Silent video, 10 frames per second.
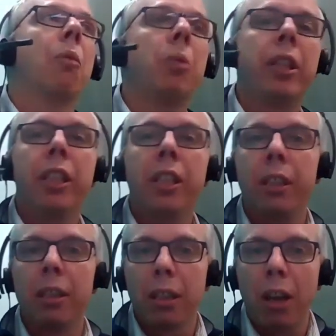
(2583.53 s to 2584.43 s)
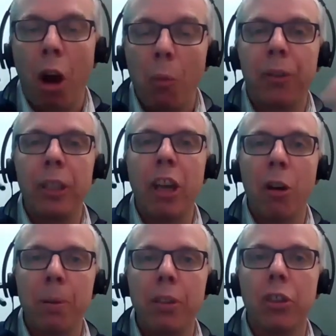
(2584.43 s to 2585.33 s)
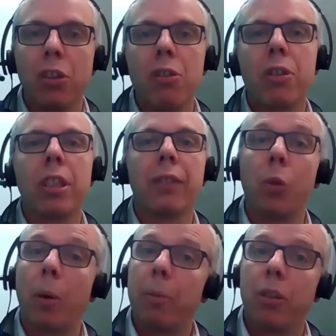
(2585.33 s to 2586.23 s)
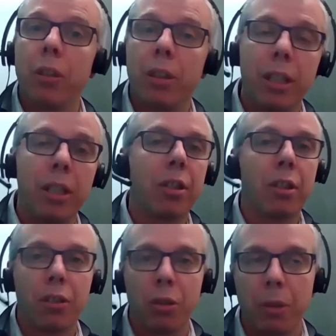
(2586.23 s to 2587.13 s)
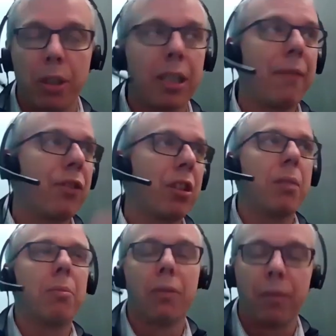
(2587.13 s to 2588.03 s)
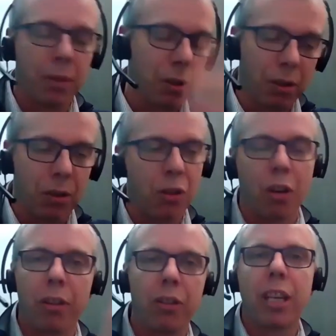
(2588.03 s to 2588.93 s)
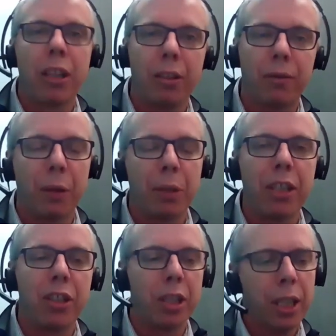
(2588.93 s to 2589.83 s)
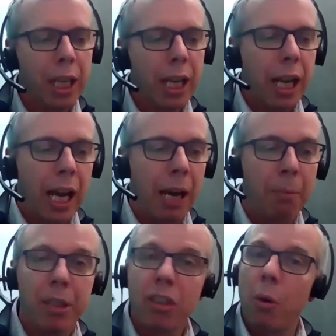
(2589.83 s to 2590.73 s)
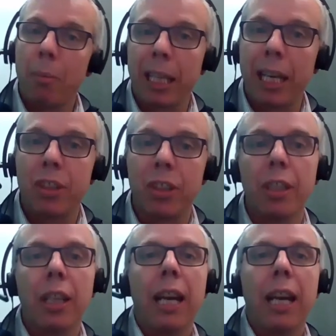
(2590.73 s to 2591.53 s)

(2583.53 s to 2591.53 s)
We hopefully open doors and give you opportunities to consult with the dev team, as Jonathan said, in the foundation, but there's no obligation.